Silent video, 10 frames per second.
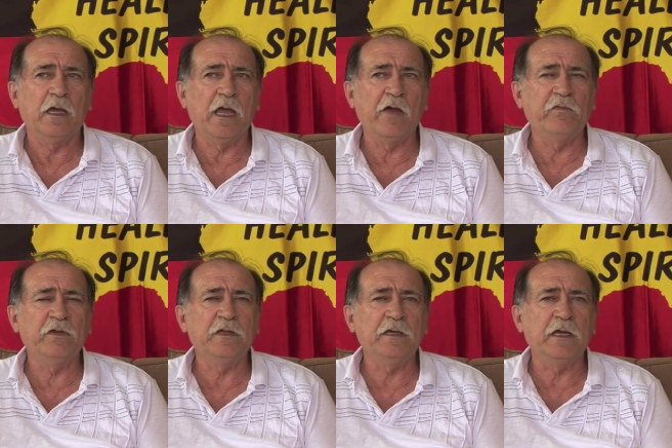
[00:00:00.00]

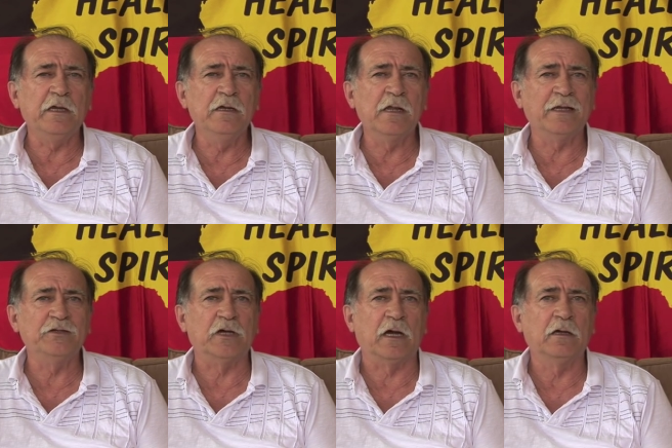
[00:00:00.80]
Everything in
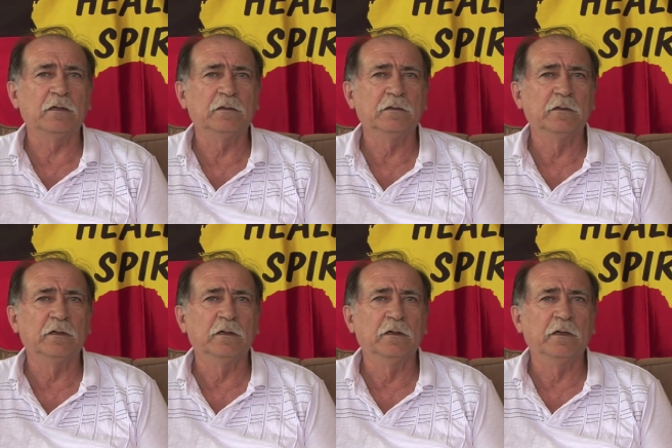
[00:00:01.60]
nature
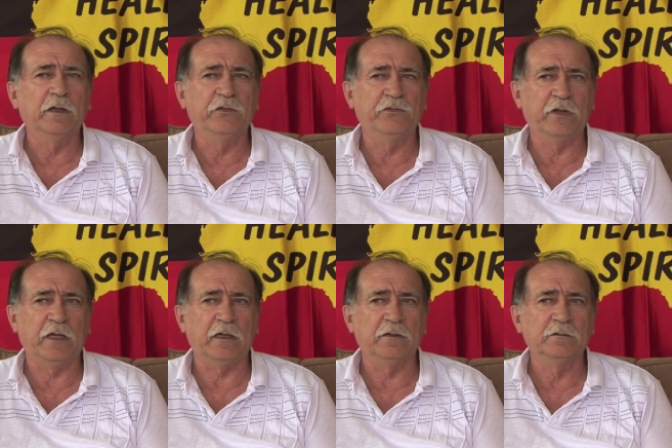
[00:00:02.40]
is
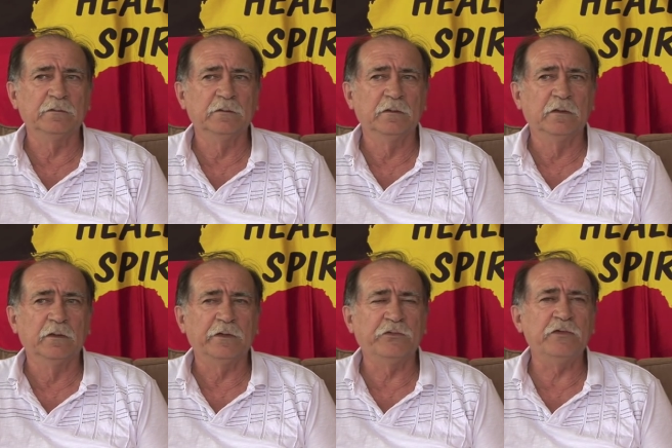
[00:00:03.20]
there.
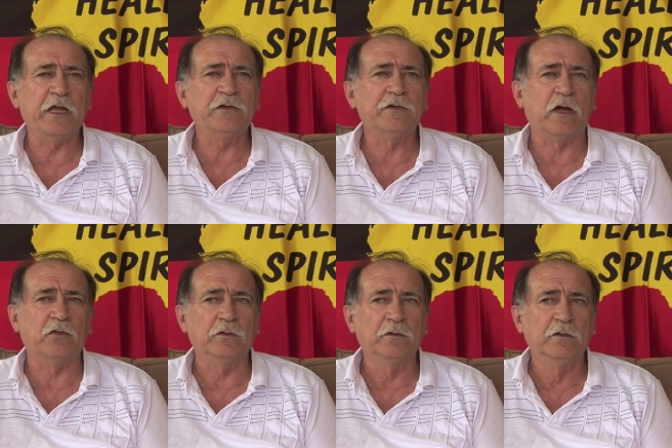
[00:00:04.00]
There's an
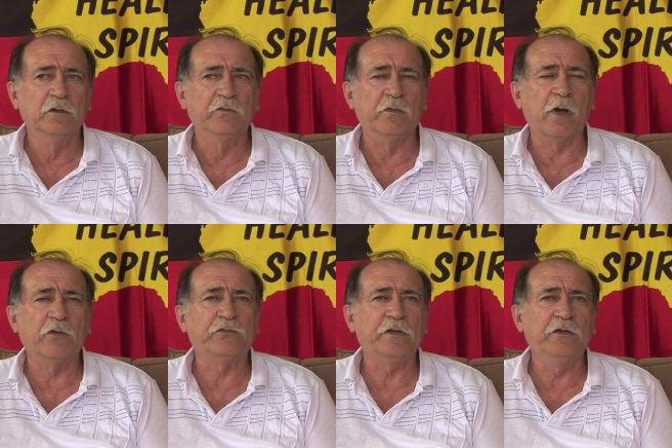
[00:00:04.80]
antidote for
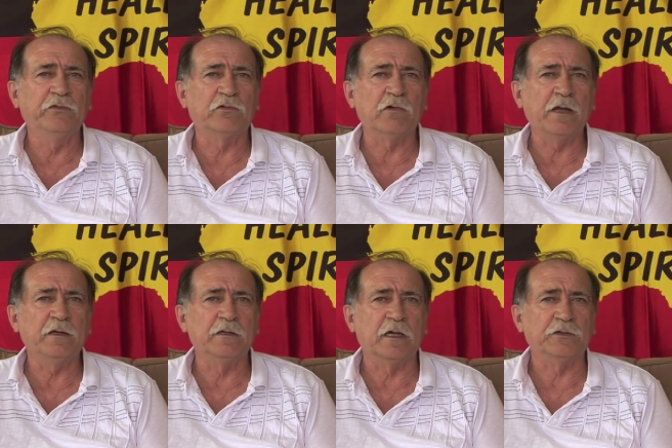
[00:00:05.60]
most things
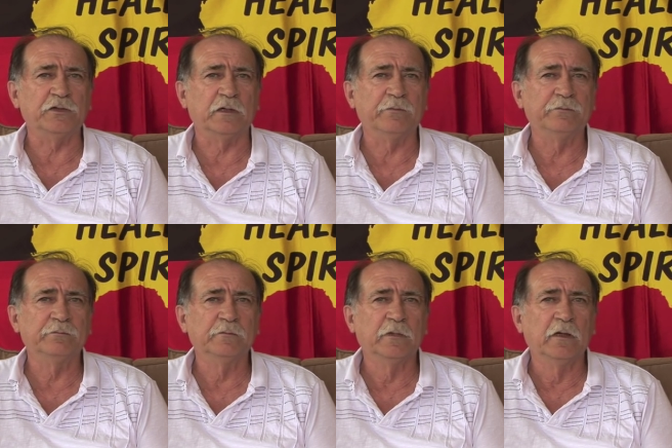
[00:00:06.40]
created in nature.
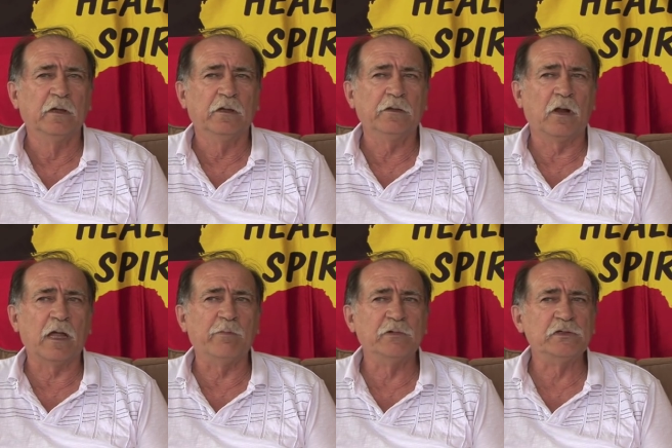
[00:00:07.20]
The old
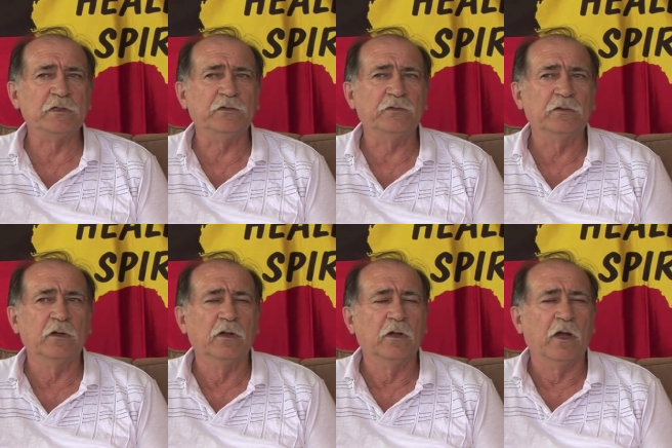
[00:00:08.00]
Aborigines
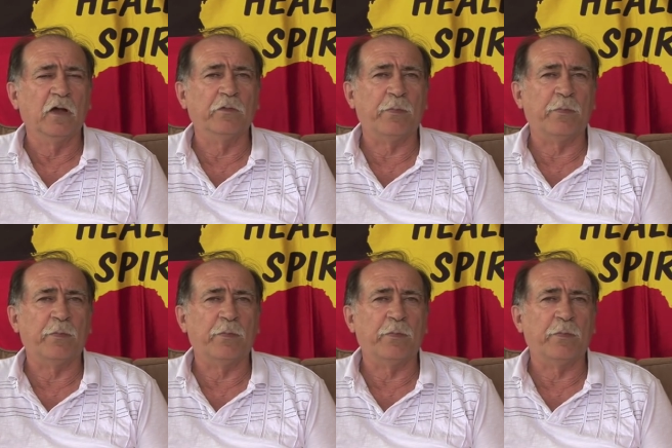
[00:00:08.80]
of the